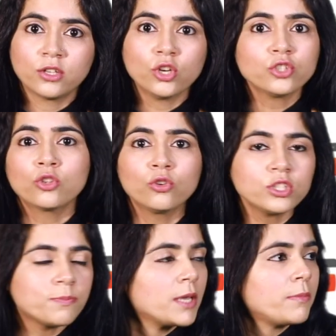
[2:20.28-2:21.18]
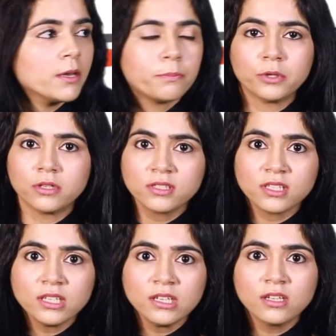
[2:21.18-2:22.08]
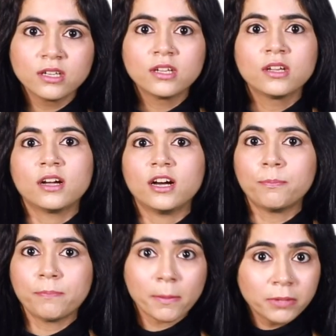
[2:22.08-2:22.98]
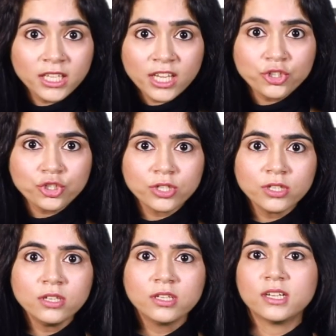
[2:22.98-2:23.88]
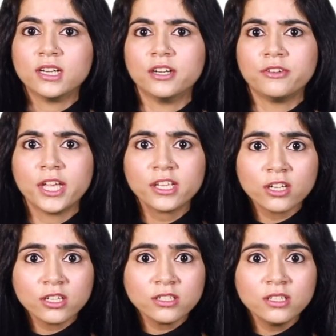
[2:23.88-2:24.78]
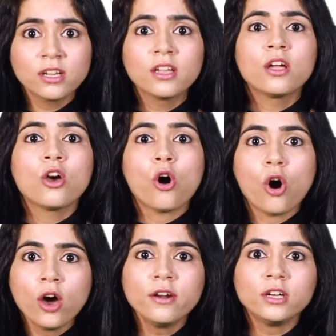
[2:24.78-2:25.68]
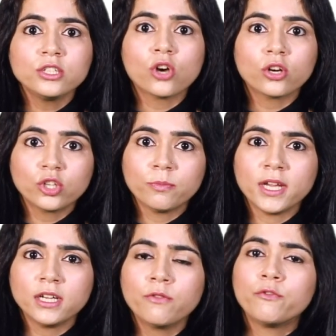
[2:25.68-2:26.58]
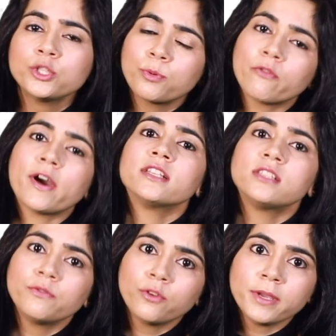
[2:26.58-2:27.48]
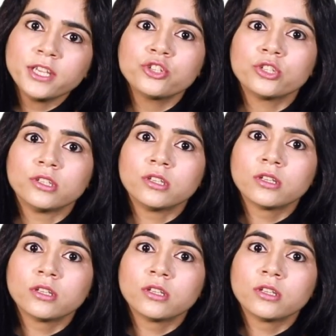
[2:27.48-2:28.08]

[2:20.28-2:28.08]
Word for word: Your source may be a person, a publication, a record, or a document which provides information.